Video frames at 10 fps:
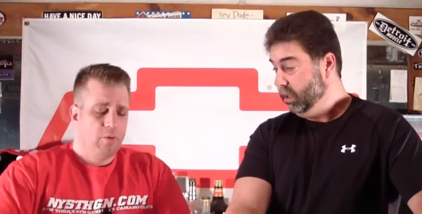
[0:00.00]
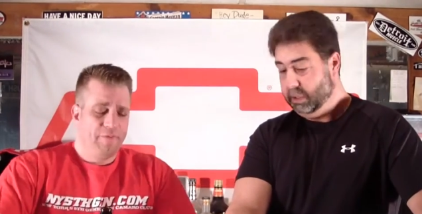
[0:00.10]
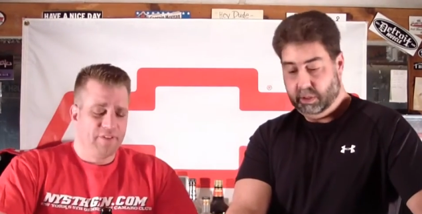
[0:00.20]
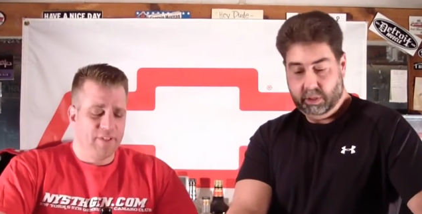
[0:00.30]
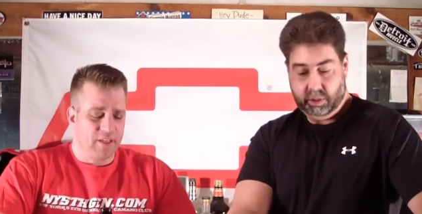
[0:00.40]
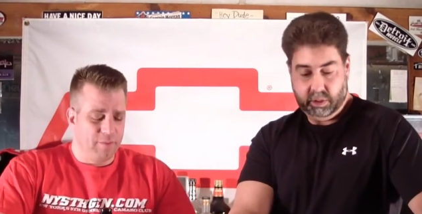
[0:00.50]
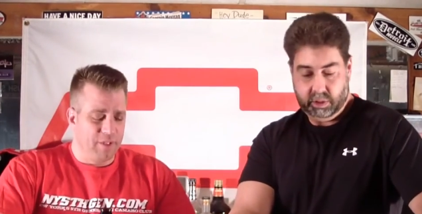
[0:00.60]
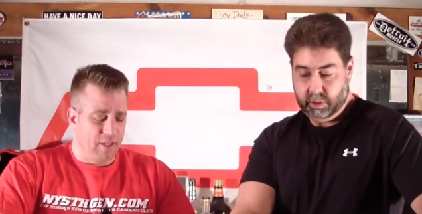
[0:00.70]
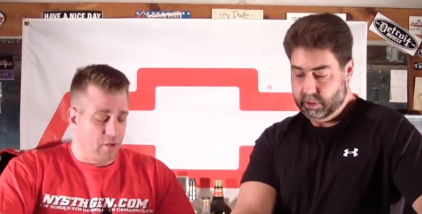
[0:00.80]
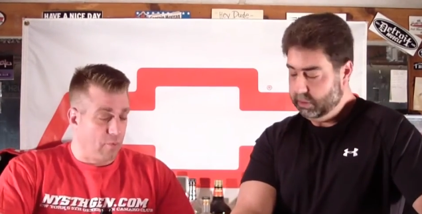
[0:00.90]
Speaker 1: Well, if it's
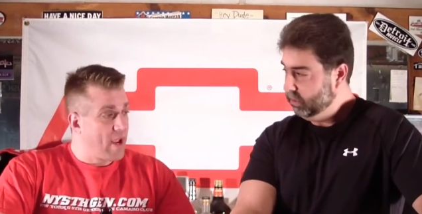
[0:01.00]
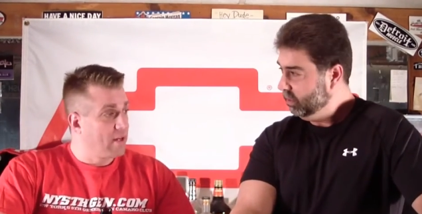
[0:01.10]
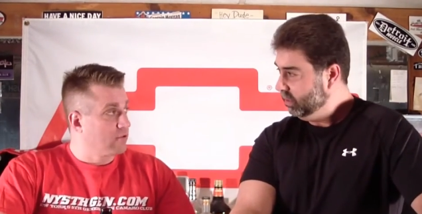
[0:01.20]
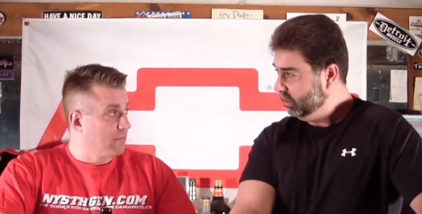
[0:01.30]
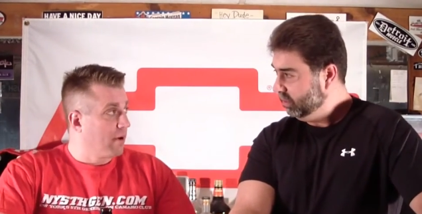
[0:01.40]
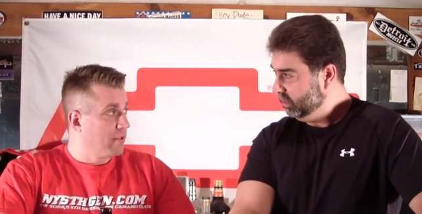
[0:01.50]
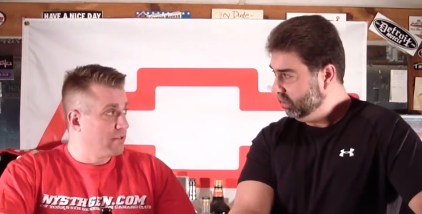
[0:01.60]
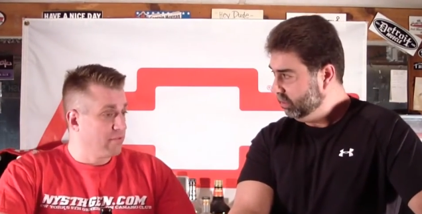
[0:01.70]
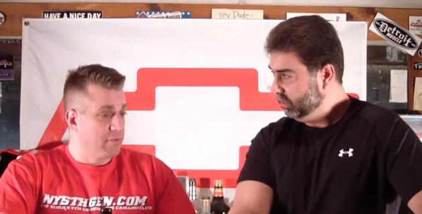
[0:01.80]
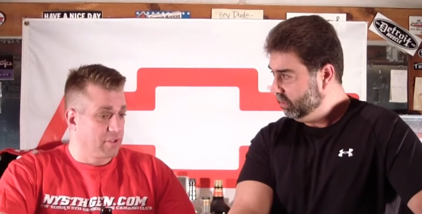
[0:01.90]
not going to be like a radical
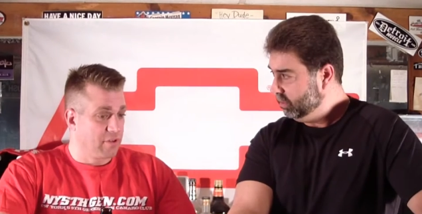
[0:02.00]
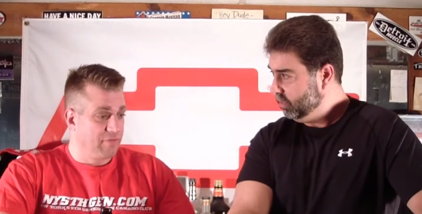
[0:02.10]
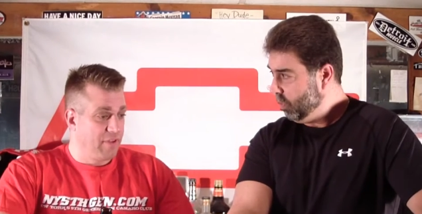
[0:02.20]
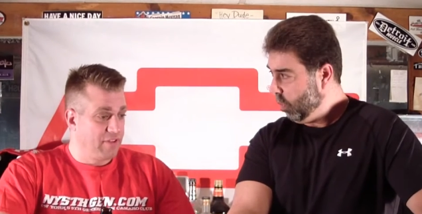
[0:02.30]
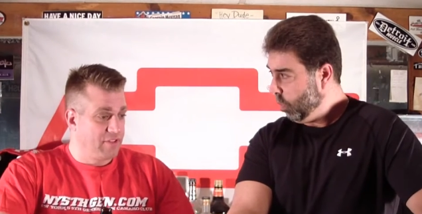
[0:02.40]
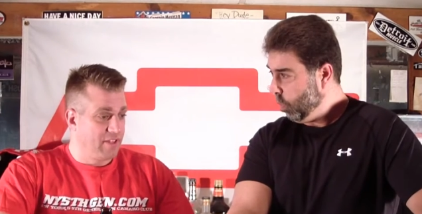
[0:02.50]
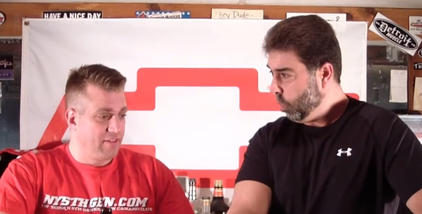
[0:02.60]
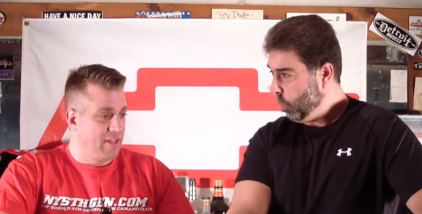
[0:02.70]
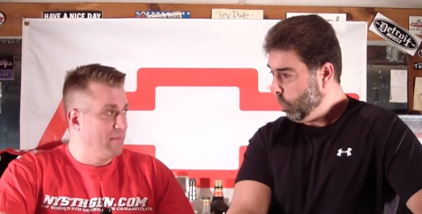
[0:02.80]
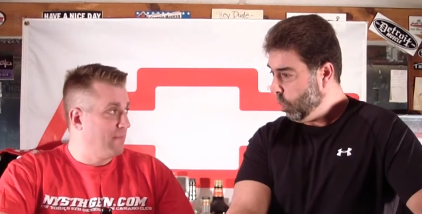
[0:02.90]
departure from the current fifth
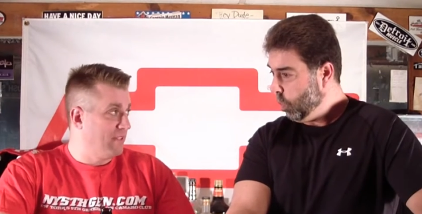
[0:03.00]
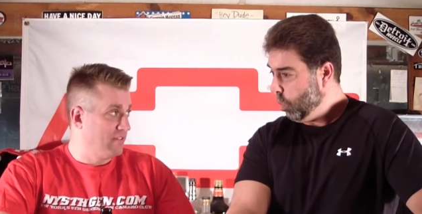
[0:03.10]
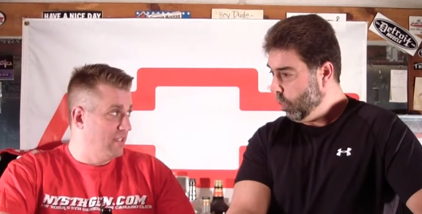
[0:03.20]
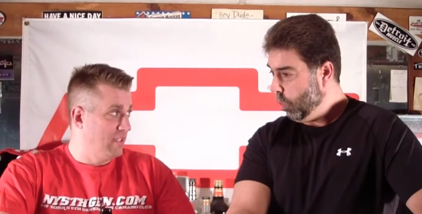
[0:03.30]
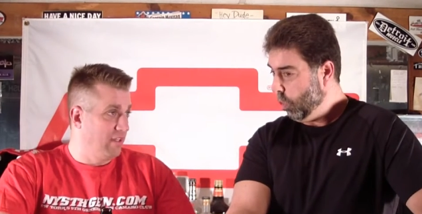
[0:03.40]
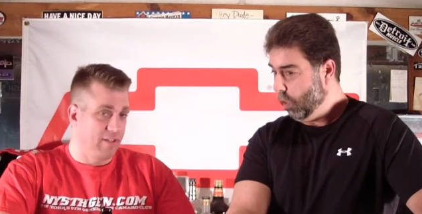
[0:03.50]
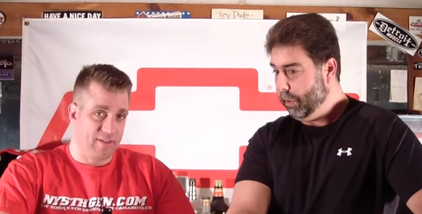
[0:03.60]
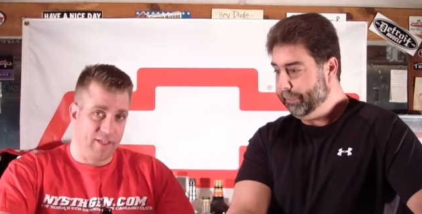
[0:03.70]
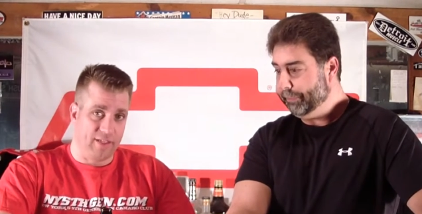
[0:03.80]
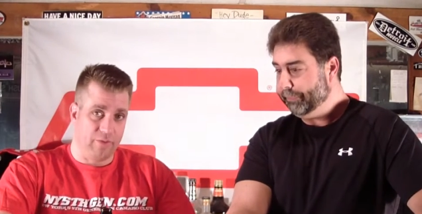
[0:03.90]
gen, they may be
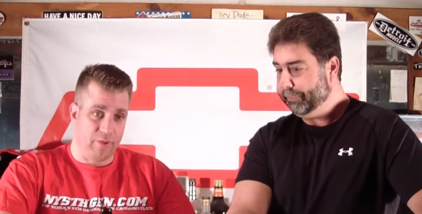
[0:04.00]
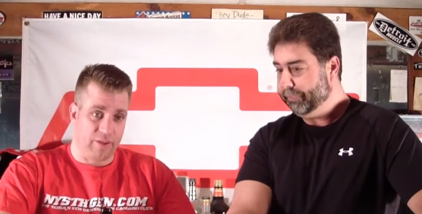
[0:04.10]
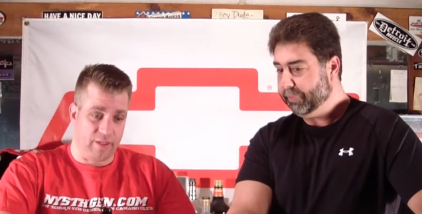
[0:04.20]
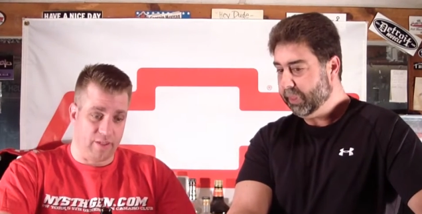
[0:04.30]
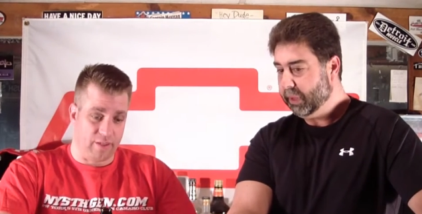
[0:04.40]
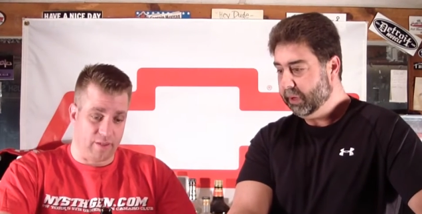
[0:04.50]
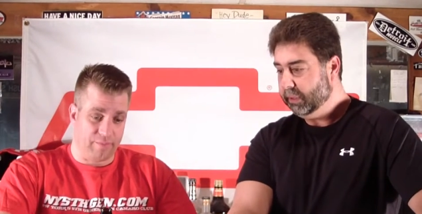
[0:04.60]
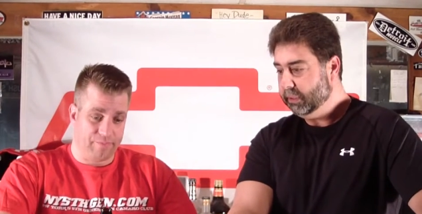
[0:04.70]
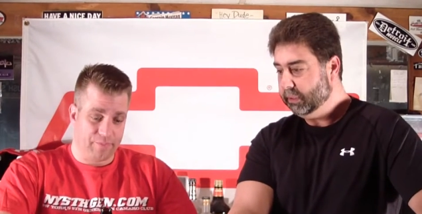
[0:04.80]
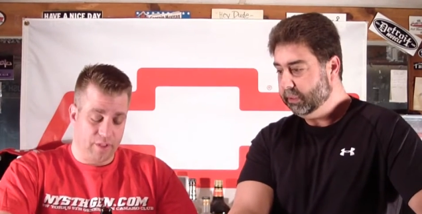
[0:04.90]
sneaky like they did with
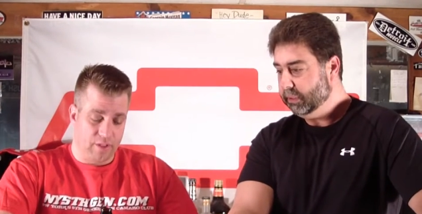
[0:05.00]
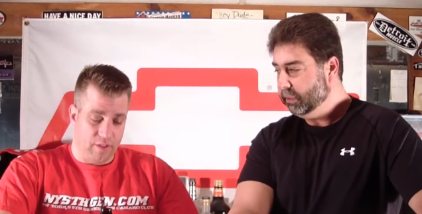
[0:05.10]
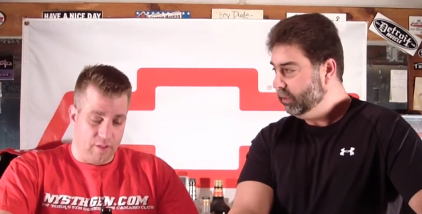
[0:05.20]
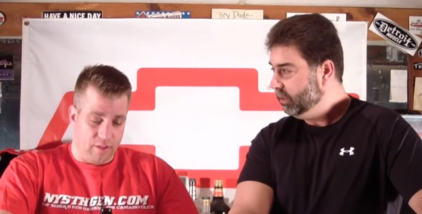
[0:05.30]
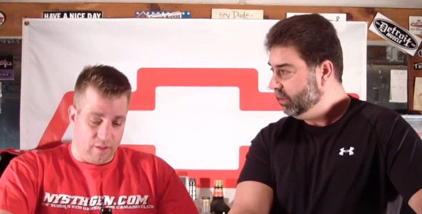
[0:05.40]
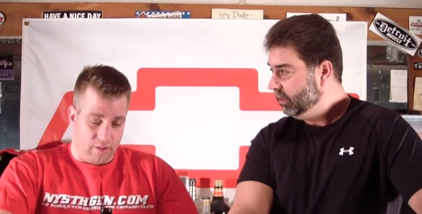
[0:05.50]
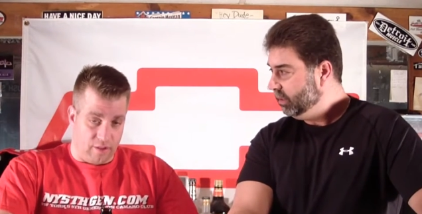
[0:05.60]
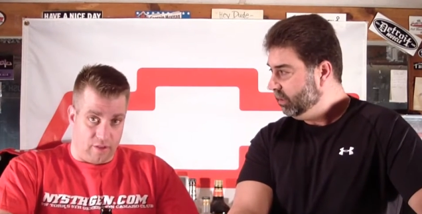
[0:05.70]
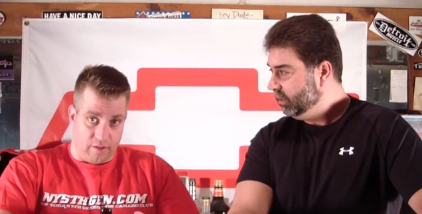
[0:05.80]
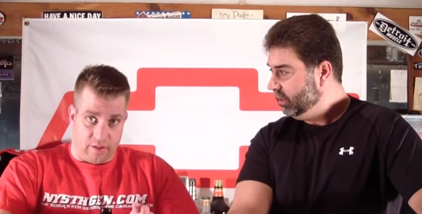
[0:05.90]
the uh,
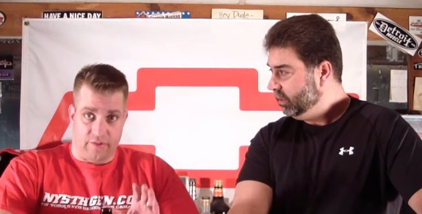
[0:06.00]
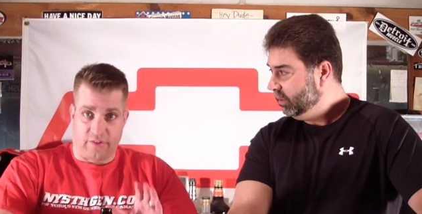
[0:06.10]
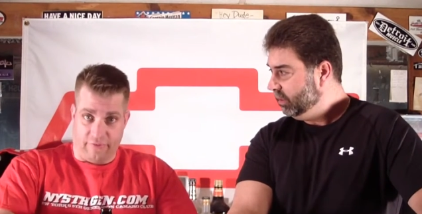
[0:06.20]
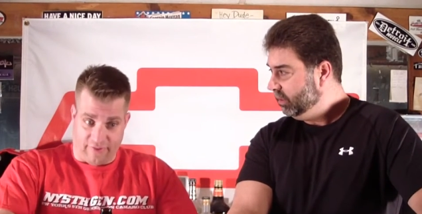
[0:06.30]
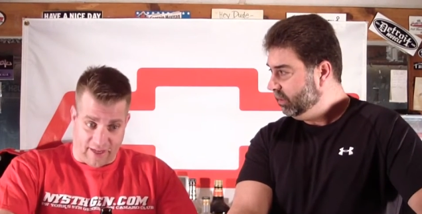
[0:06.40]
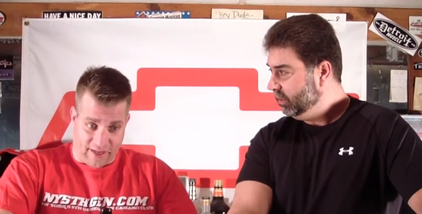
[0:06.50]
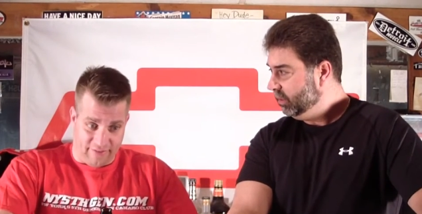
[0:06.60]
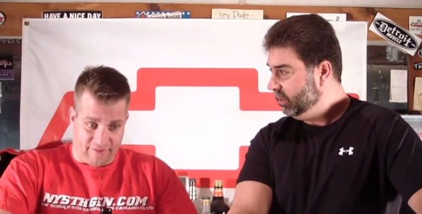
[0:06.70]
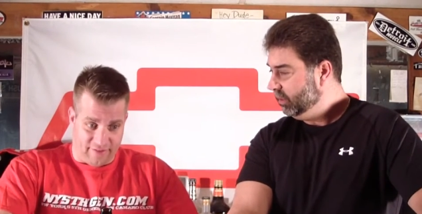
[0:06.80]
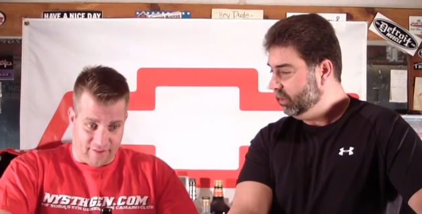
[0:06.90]
the the
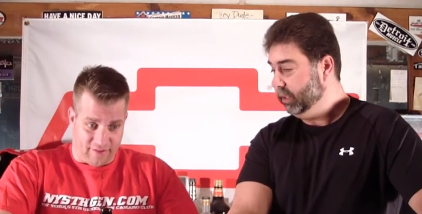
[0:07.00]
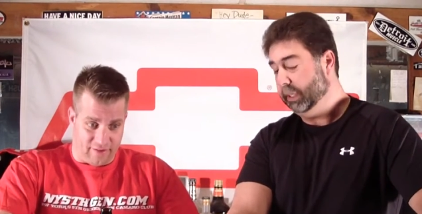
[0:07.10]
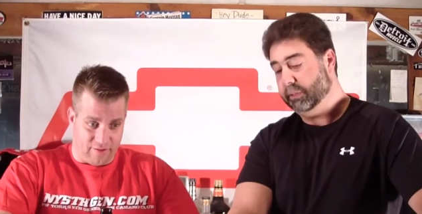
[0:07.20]
C5.